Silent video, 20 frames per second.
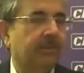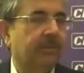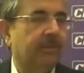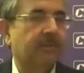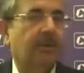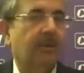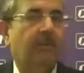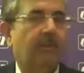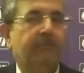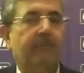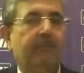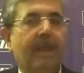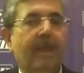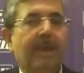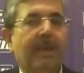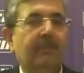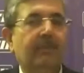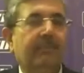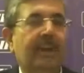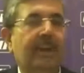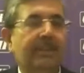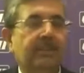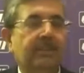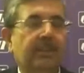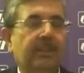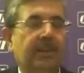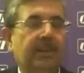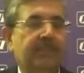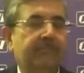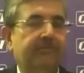of manufacturing
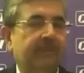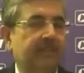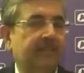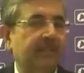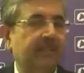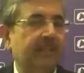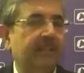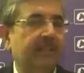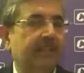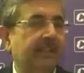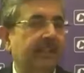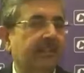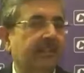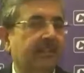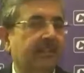facilities in China.